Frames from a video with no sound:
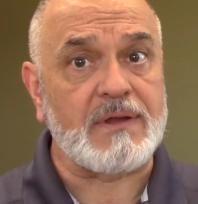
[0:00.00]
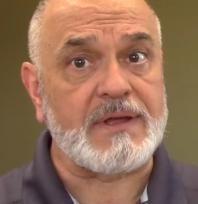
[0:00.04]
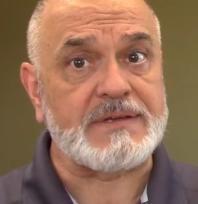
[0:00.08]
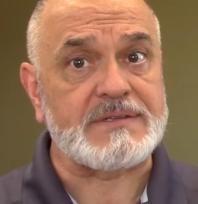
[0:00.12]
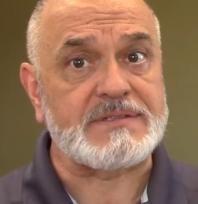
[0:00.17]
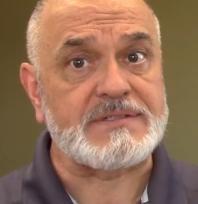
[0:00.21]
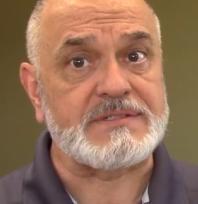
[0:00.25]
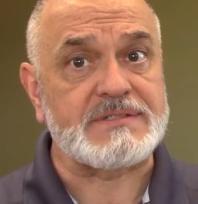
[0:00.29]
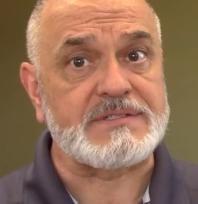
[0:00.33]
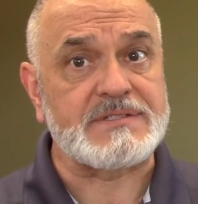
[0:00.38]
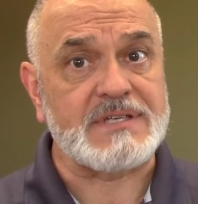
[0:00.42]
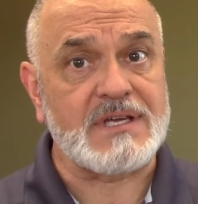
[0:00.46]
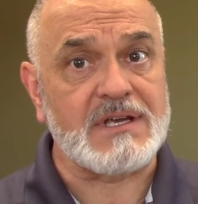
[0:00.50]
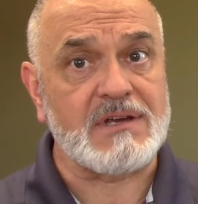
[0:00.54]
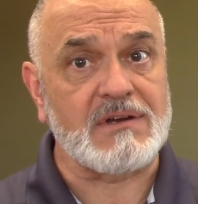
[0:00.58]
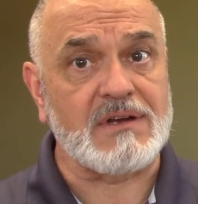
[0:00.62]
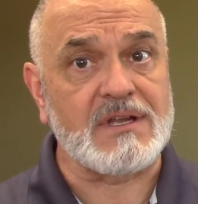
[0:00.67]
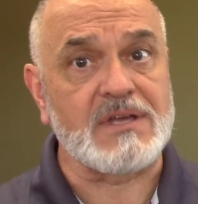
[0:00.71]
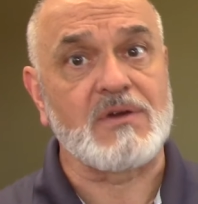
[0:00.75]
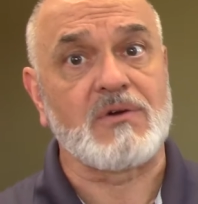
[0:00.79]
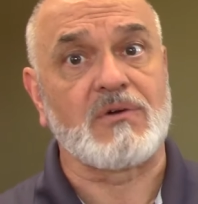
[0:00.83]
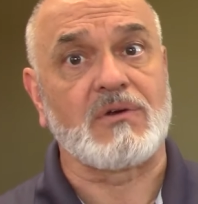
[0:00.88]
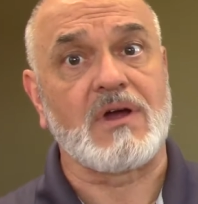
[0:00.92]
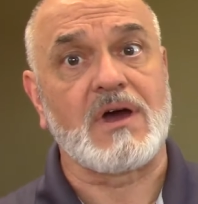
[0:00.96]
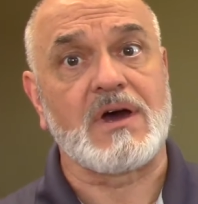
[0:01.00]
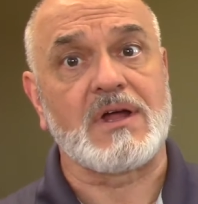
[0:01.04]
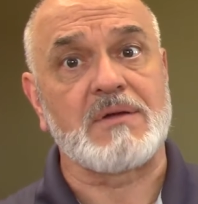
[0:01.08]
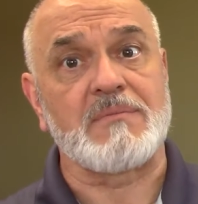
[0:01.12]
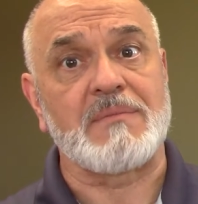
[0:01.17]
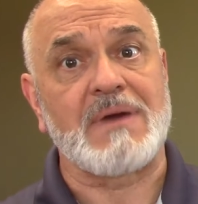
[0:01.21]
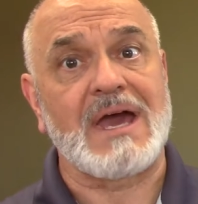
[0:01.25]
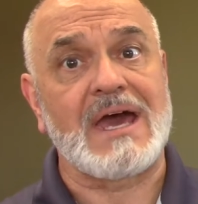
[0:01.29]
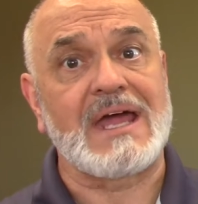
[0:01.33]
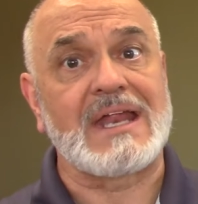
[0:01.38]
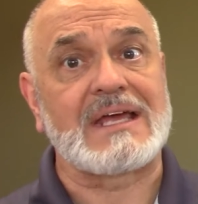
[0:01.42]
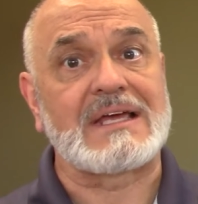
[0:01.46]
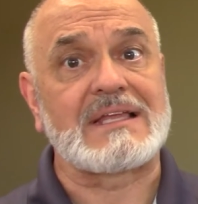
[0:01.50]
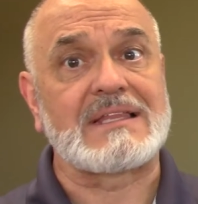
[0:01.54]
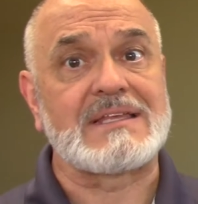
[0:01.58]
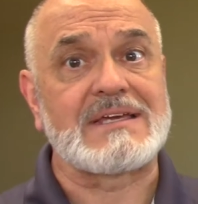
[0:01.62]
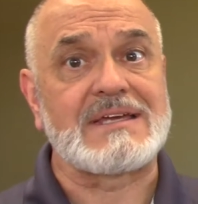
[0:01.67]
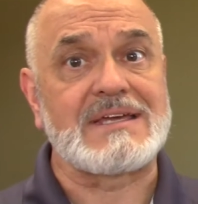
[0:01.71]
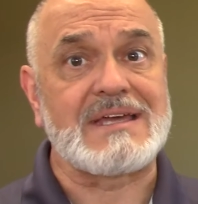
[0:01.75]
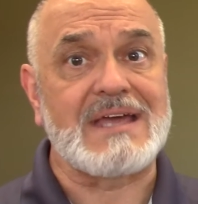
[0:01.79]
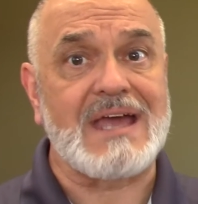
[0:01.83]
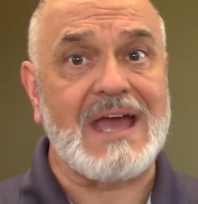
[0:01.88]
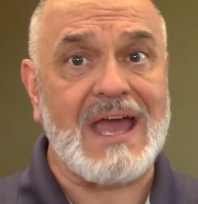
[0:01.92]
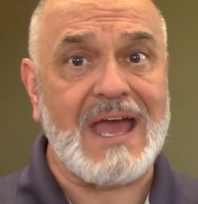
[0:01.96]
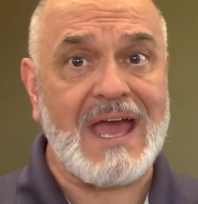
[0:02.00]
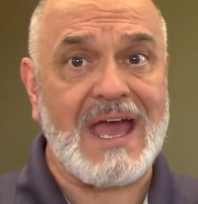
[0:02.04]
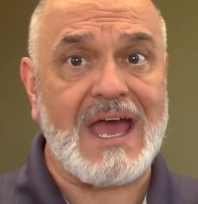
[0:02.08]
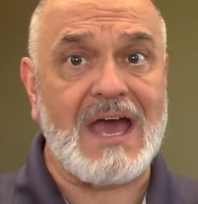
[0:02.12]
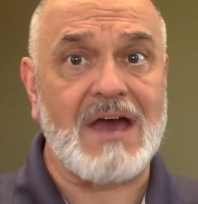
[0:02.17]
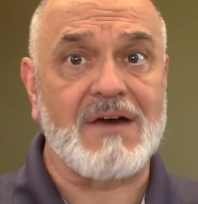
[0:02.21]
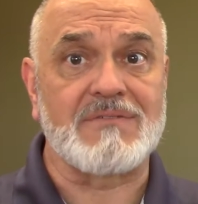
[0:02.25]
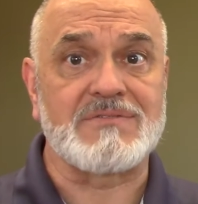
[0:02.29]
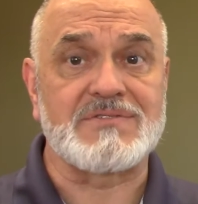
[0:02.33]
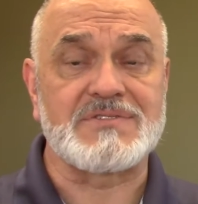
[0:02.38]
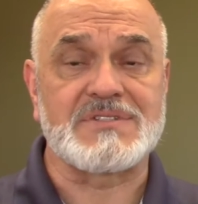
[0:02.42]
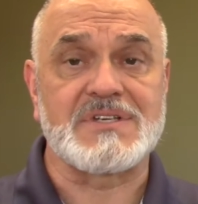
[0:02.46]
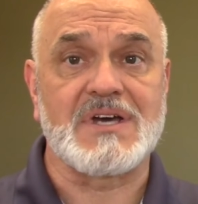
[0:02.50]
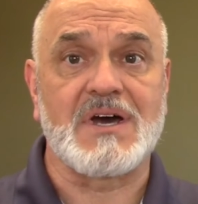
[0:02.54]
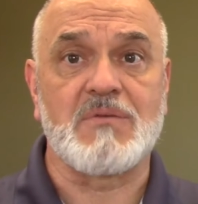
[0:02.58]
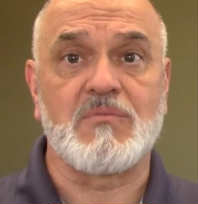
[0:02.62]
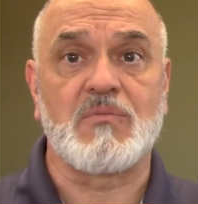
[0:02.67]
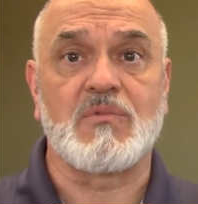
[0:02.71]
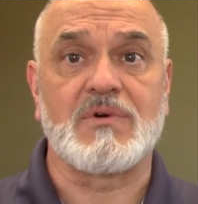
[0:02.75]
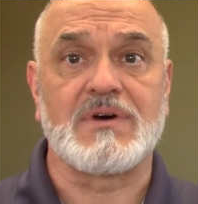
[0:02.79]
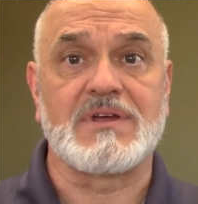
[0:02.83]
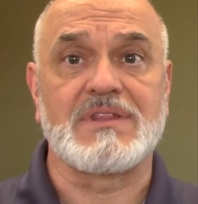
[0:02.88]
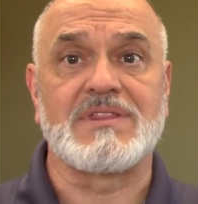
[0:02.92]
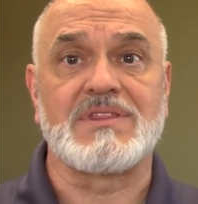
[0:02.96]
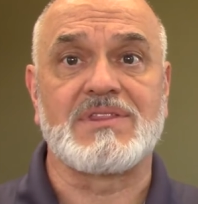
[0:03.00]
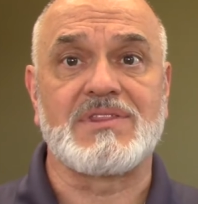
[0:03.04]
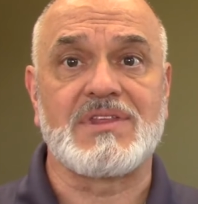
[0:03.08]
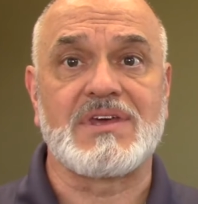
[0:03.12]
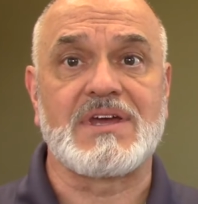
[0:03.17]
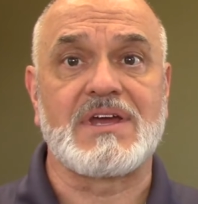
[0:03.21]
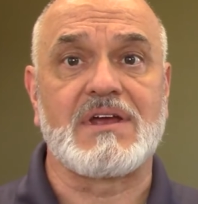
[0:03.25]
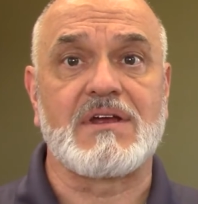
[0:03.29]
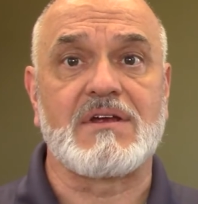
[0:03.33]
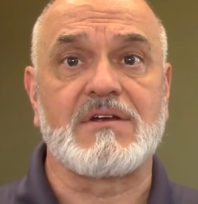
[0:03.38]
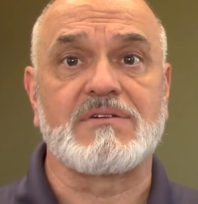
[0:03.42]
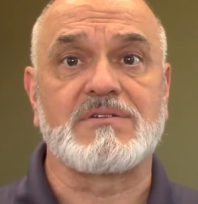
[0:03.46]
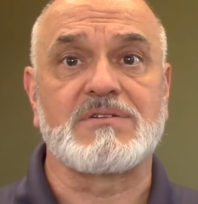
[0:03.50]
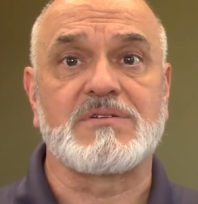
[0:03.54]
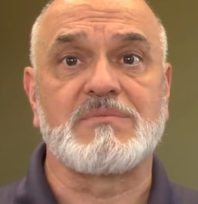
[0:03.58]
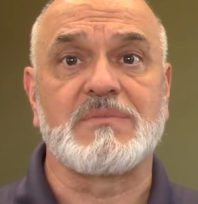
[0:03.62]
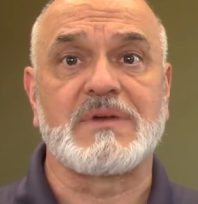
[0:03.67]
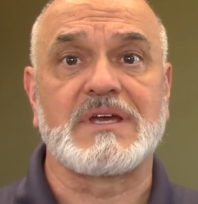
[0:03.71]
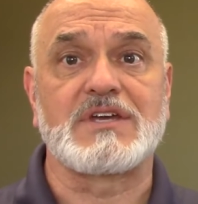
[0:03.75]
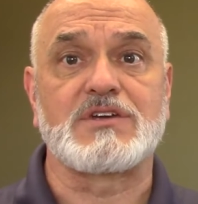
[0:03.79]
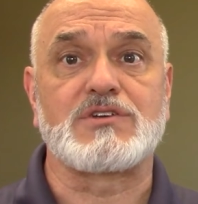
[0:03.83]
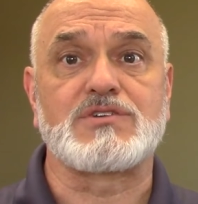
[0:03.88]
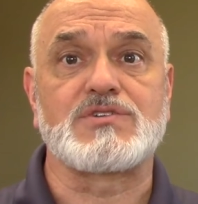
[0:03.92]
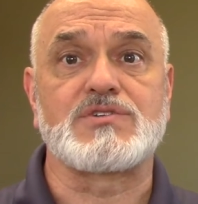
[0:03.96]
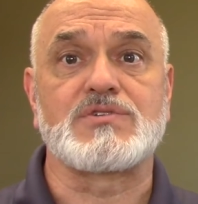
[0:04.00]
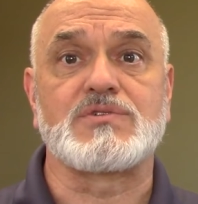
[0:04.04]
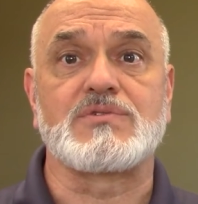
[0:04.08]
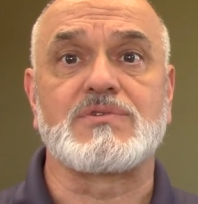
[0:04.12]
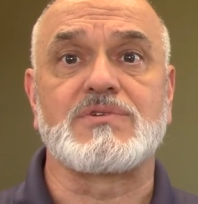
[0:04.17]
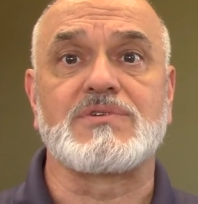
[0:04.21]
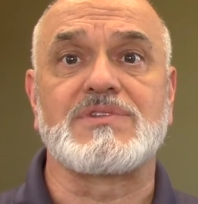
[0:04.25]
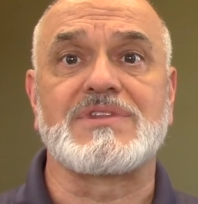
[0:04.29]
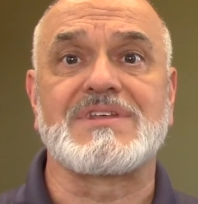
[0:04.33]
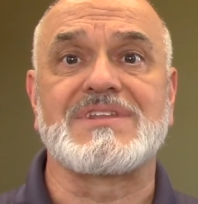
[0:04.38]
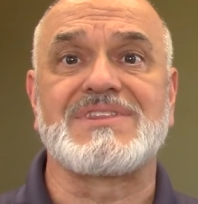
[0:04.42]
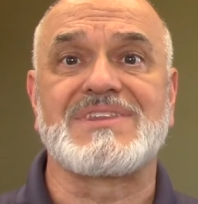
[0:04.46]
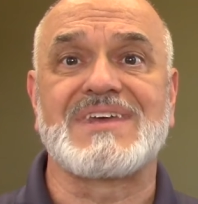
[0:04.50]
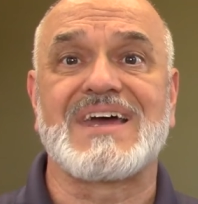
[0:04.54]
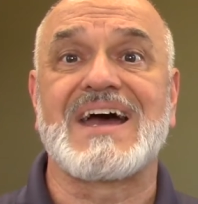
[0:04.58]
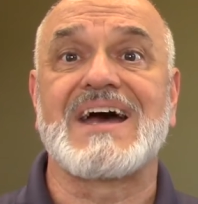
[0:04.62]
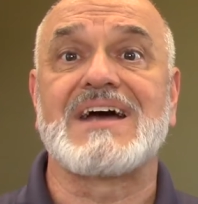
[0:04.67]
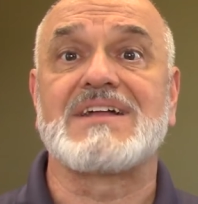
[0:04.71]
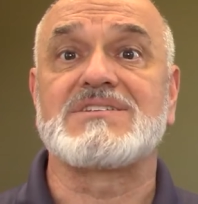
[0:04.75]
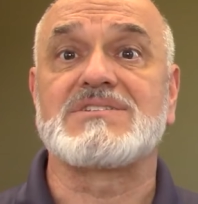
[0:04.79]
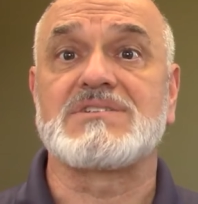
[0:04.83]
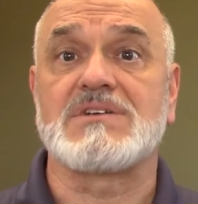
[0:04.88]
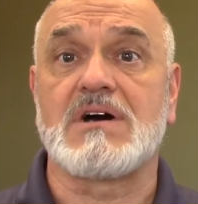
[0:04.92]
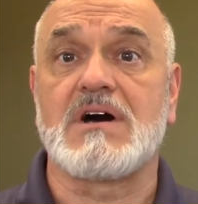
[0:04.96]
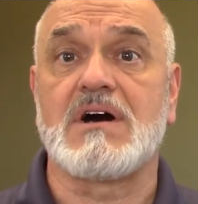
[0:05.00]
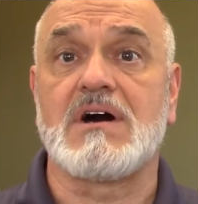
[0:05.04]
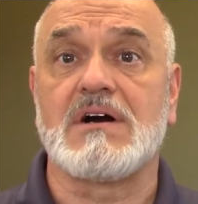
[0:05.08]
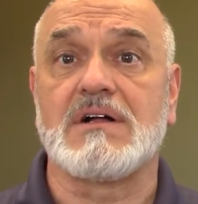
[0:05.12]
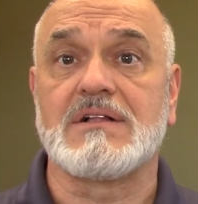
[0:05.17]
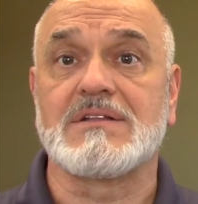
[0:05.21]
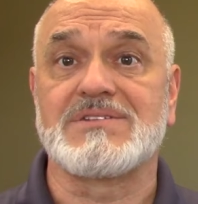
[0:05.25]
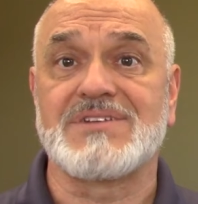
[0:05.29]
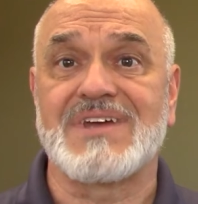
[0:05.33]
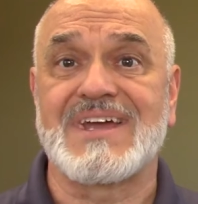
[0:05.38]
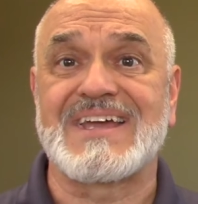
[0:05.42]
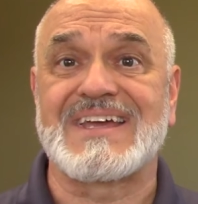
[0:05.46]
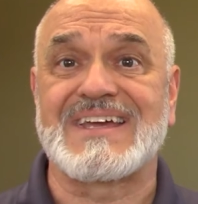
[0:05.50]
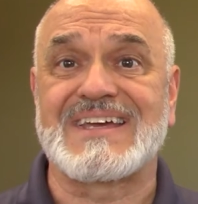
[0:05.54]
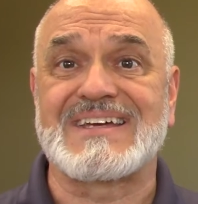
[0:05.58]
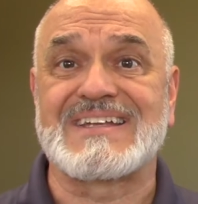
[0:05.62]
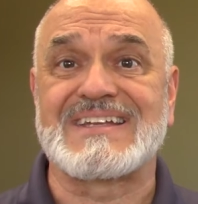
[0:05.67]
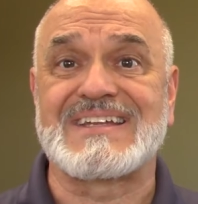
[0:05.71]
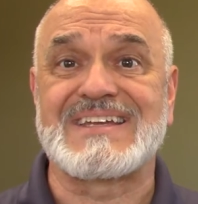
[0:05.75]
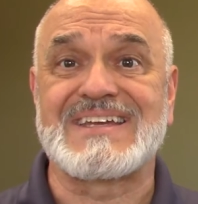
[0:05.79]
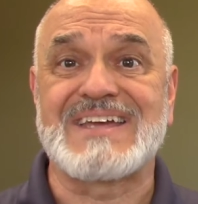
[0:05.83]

necessarily or automatically have someone there to make sure that that's all taken